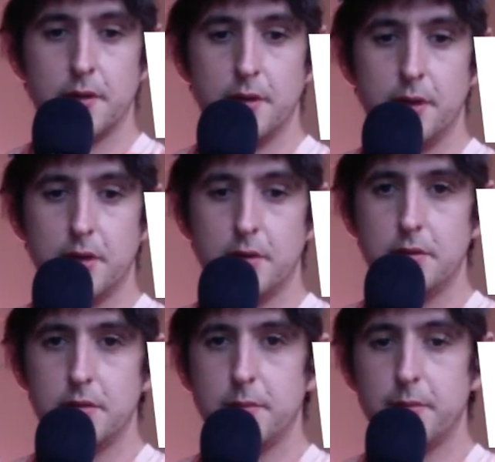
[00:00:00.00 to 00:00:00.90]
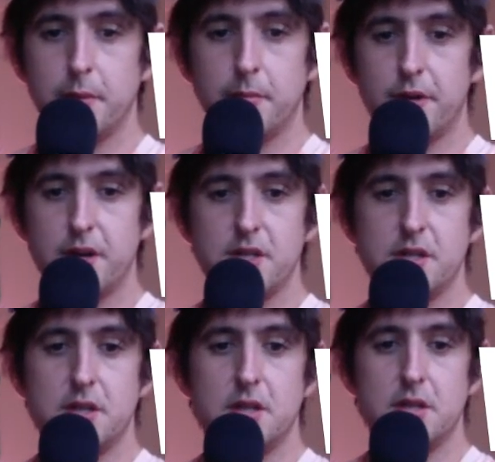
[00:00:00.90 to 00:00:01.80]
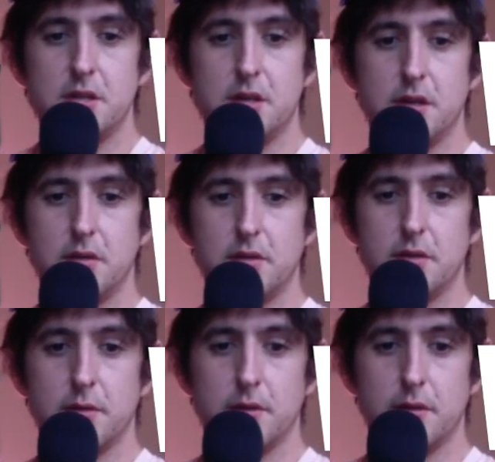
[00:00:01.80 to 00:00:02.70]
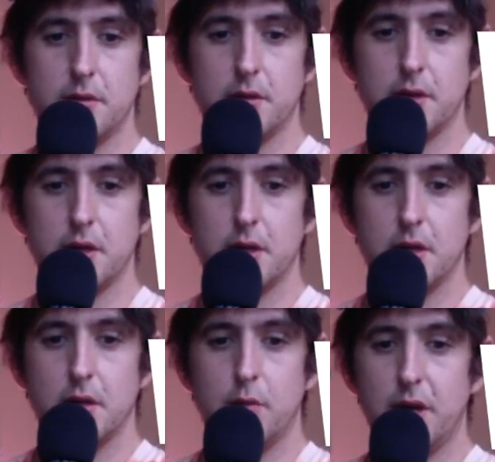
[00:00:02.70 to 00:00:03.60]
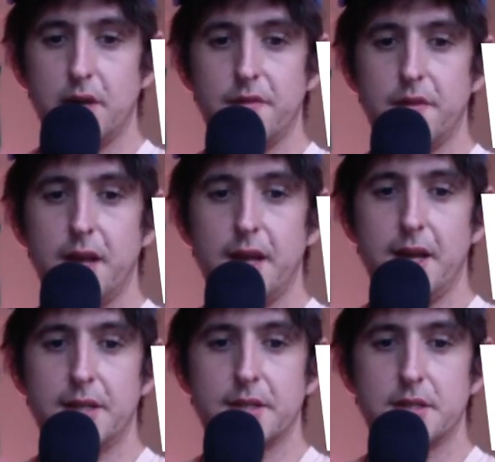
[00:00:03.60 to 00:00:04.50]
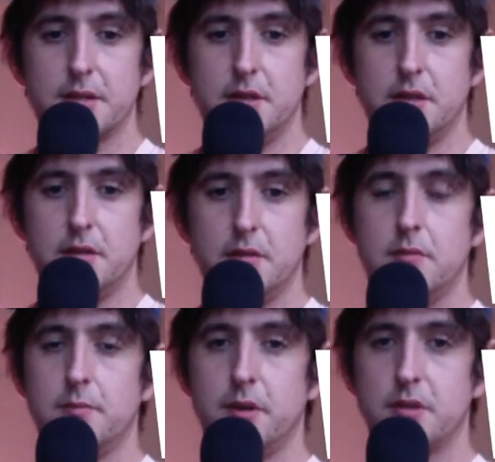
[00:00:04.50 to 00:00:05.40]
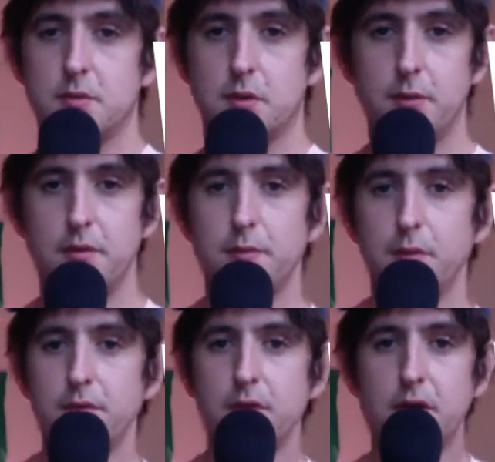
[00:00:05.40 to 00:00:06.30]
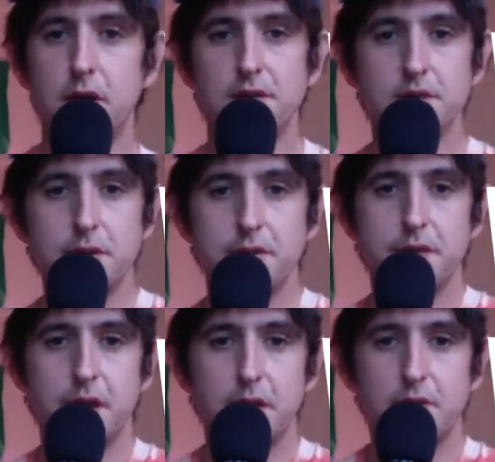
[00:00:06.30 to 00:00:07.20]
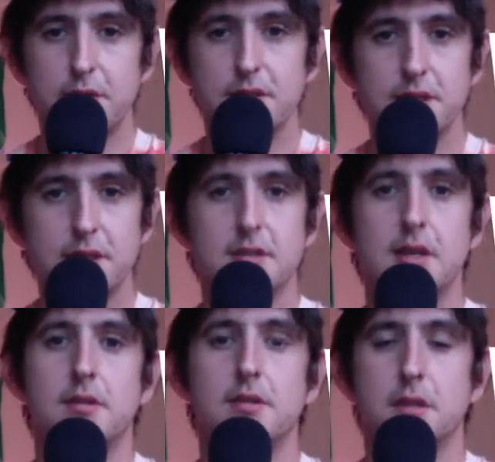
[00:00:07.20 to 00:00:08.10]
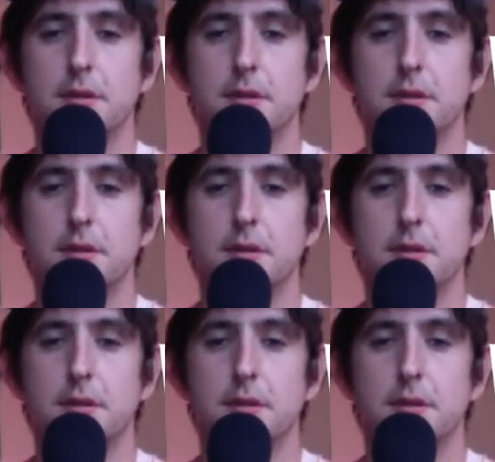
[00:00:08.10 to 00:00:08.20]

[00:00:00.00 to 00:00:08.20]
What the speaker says: You know, impressions, you know, the weird flex, you know, Botswana. We've done that, it's 25 or 26 now, so